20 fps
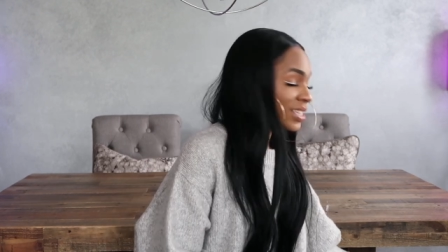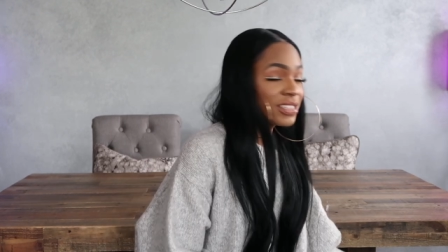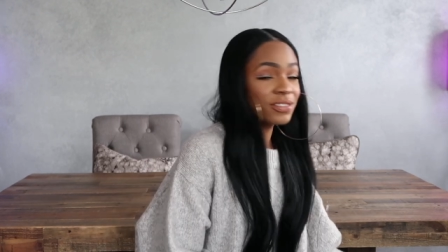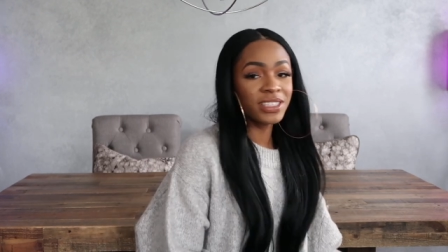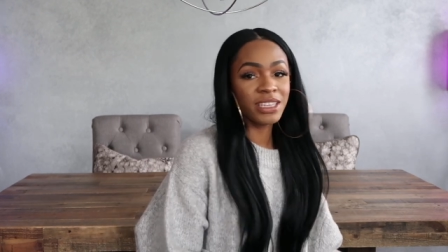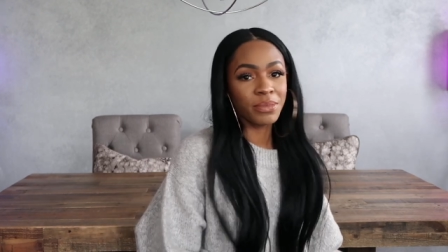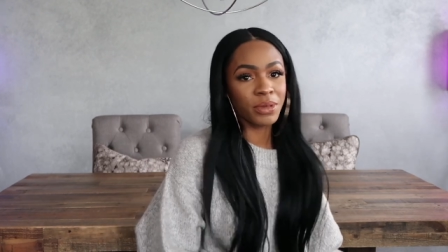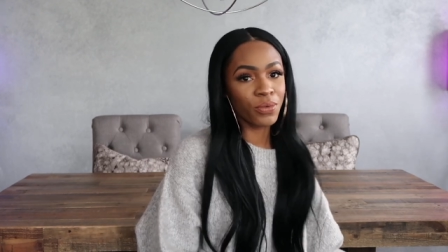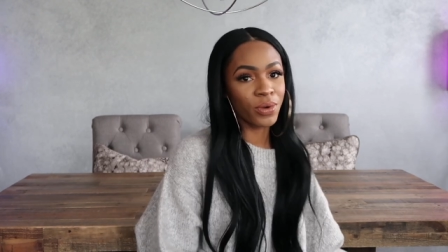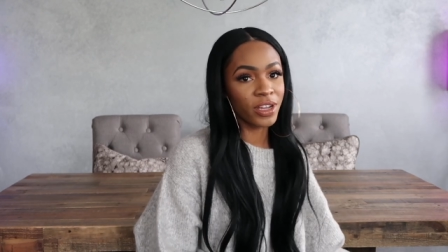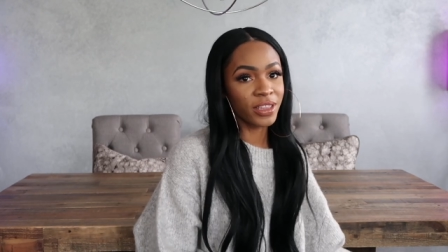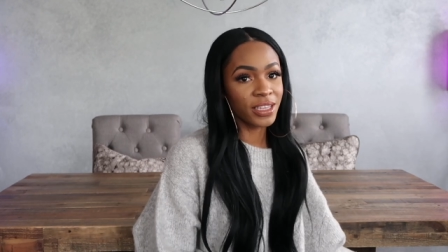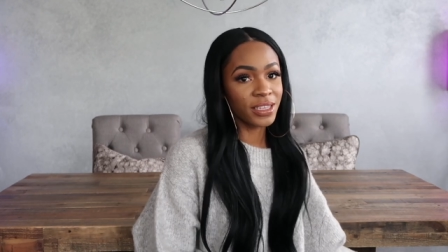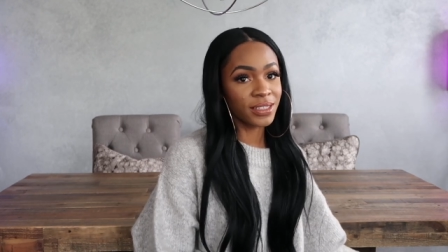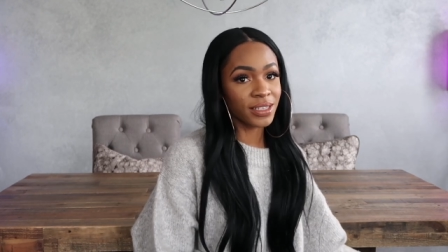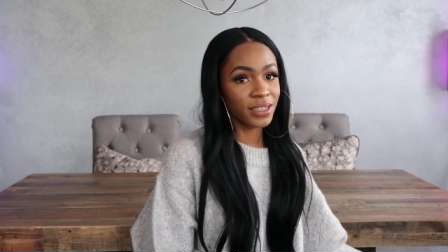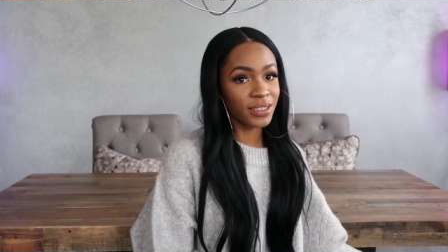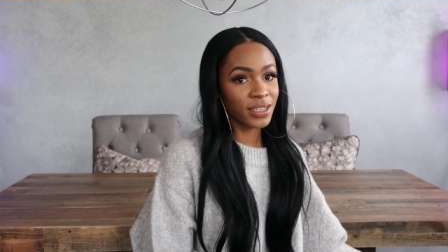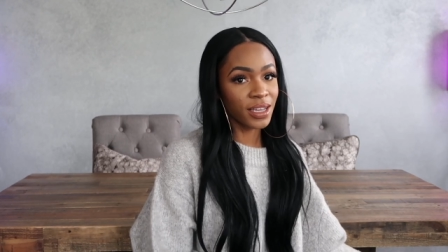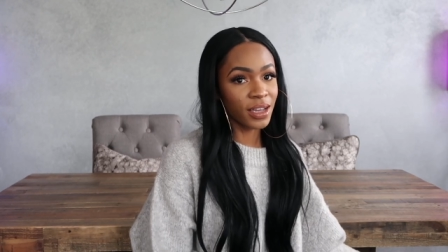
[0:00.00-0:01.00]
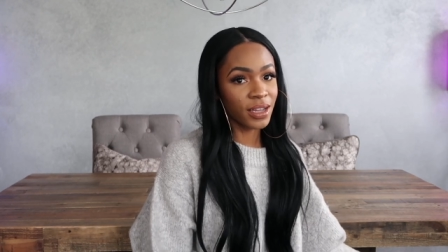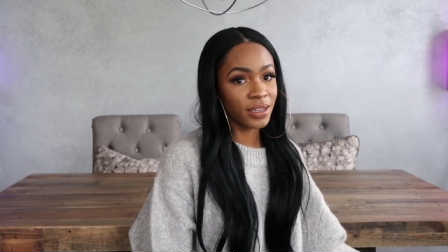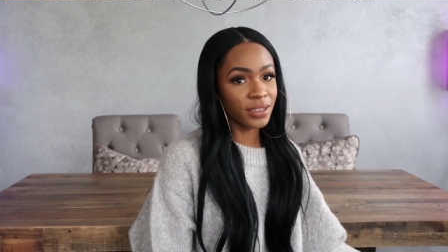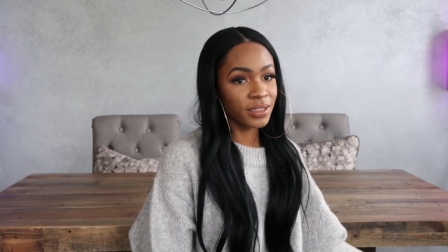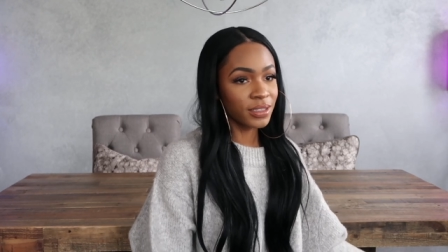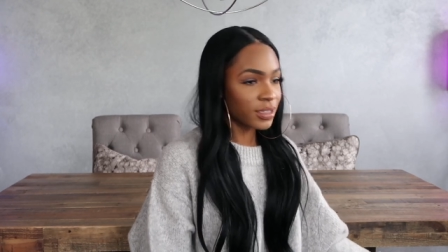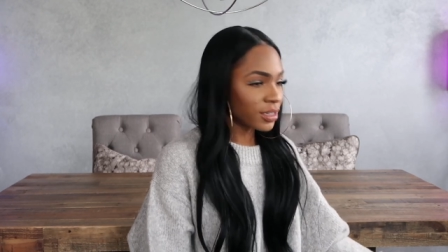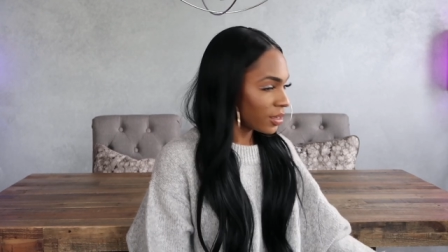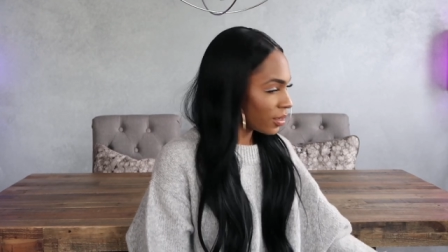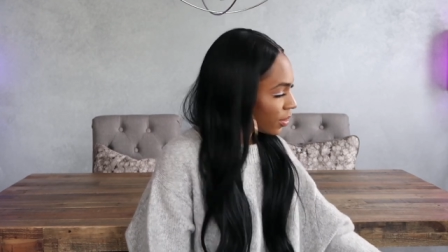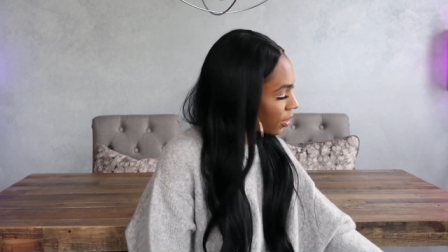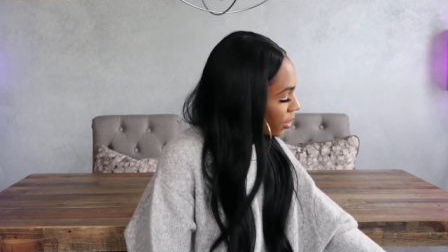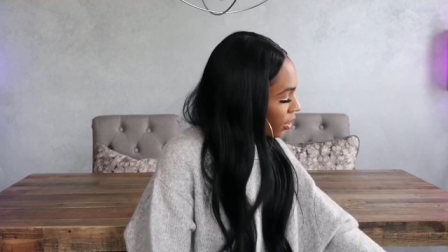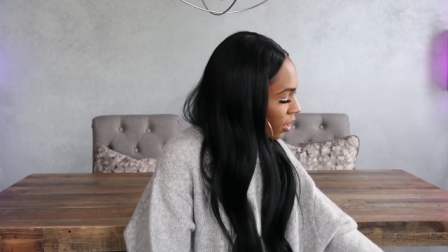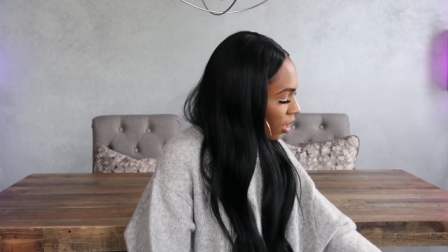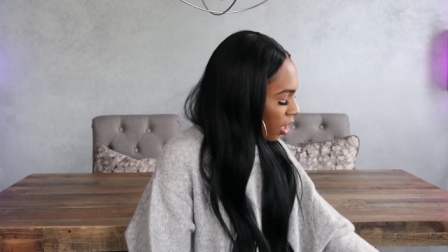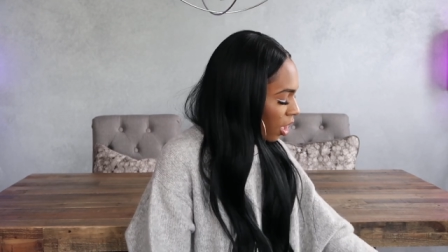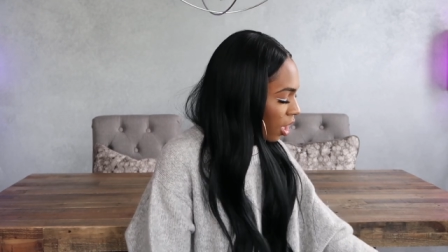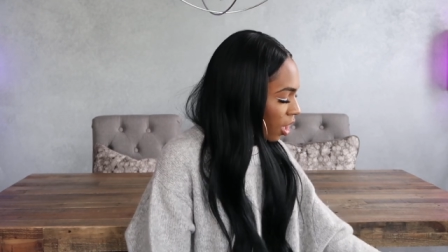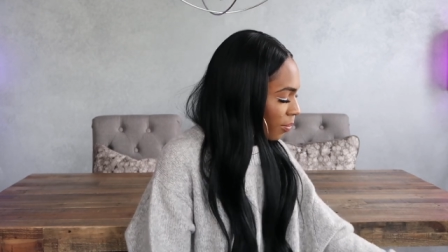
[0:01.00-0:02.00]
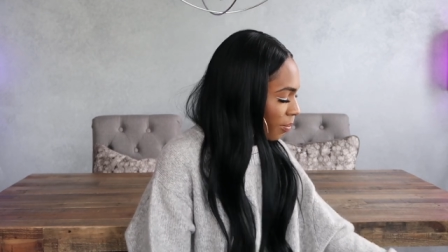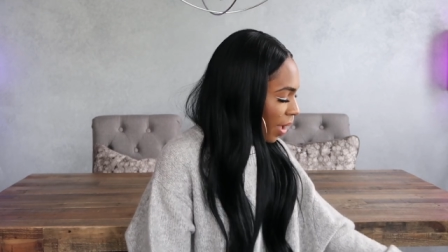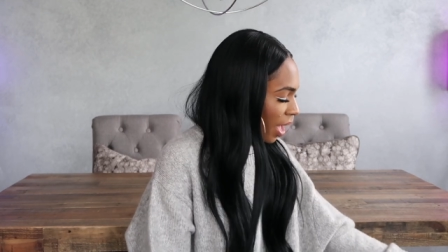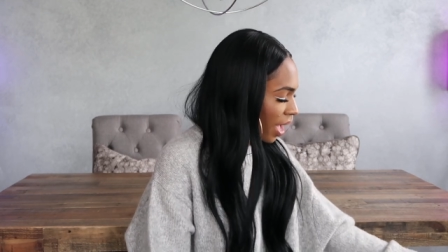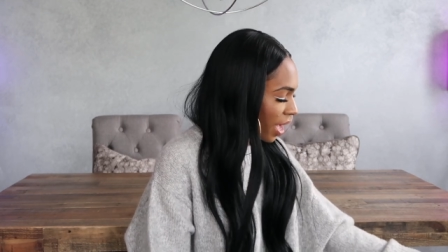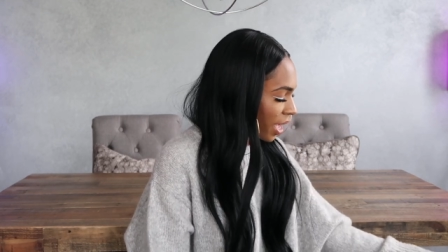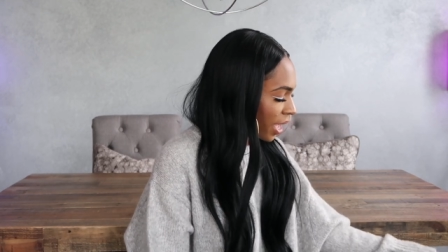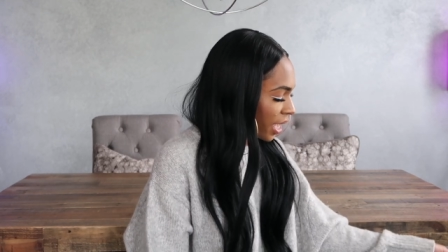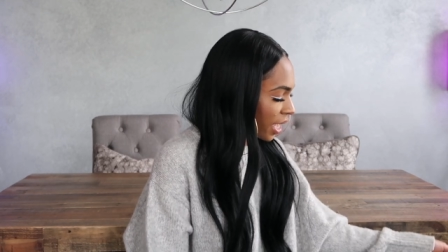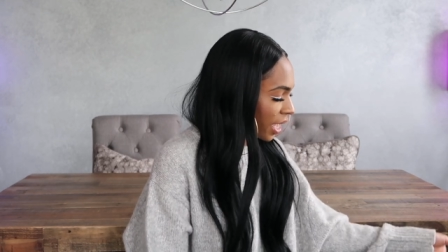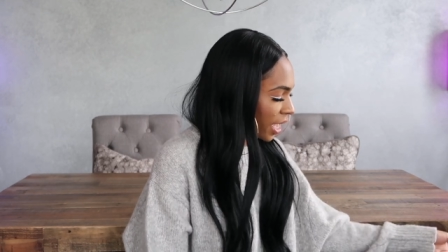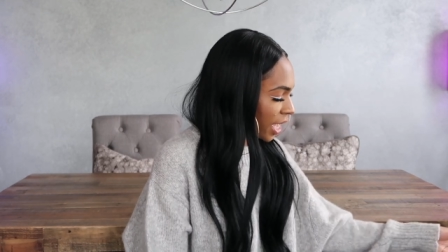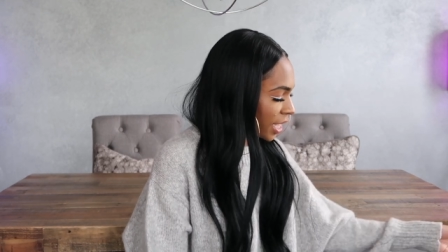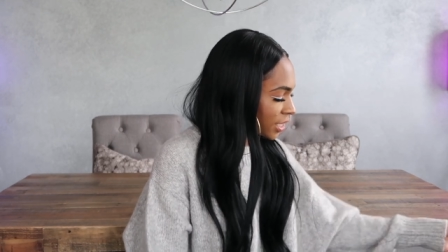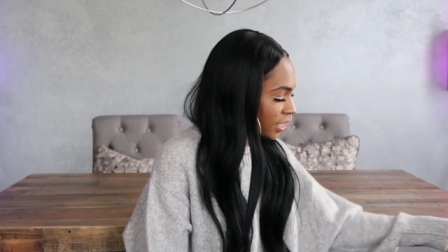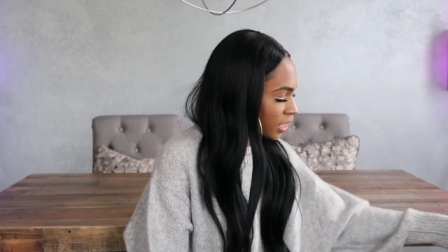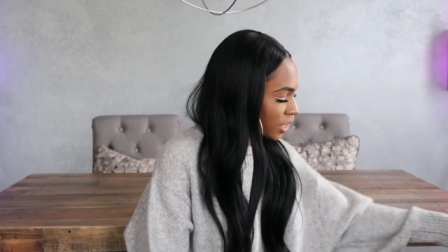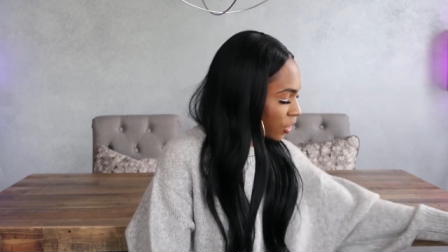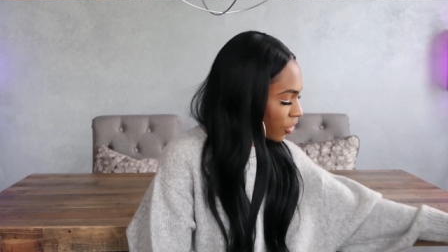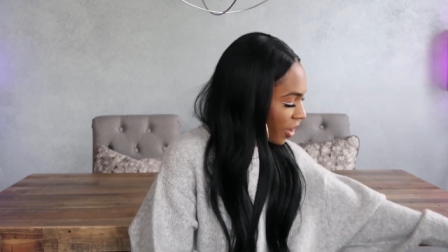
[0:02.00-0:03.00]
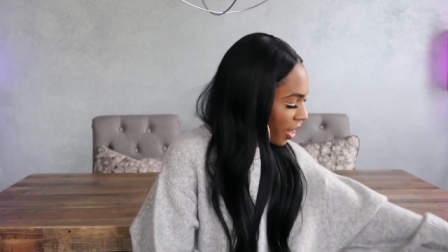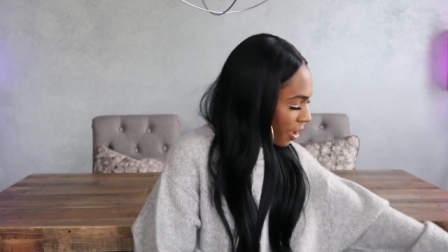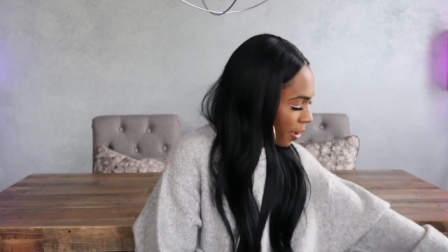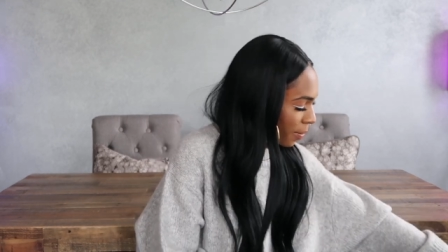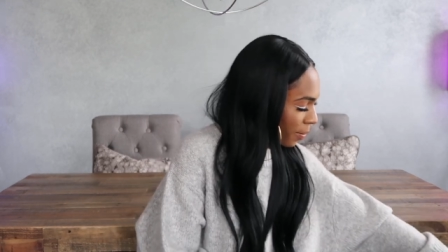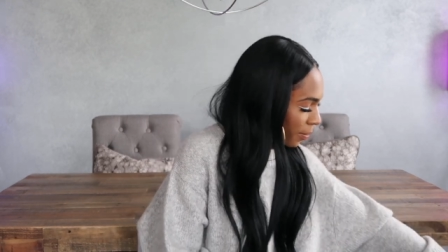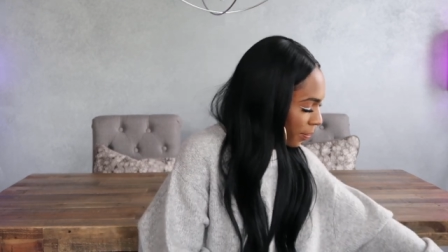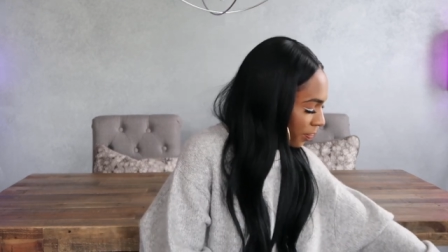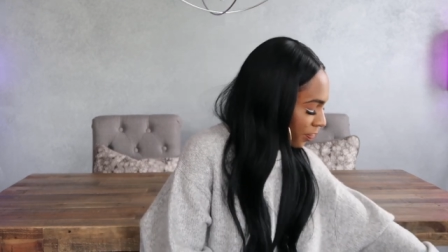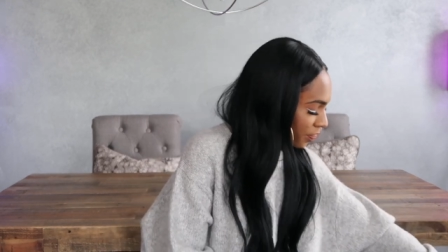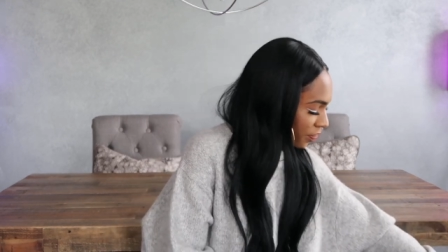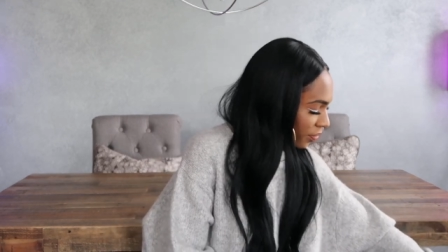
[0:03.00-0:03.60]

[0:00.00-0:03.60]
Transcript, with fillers: You guys have seen me wear these a ton on my Instagram.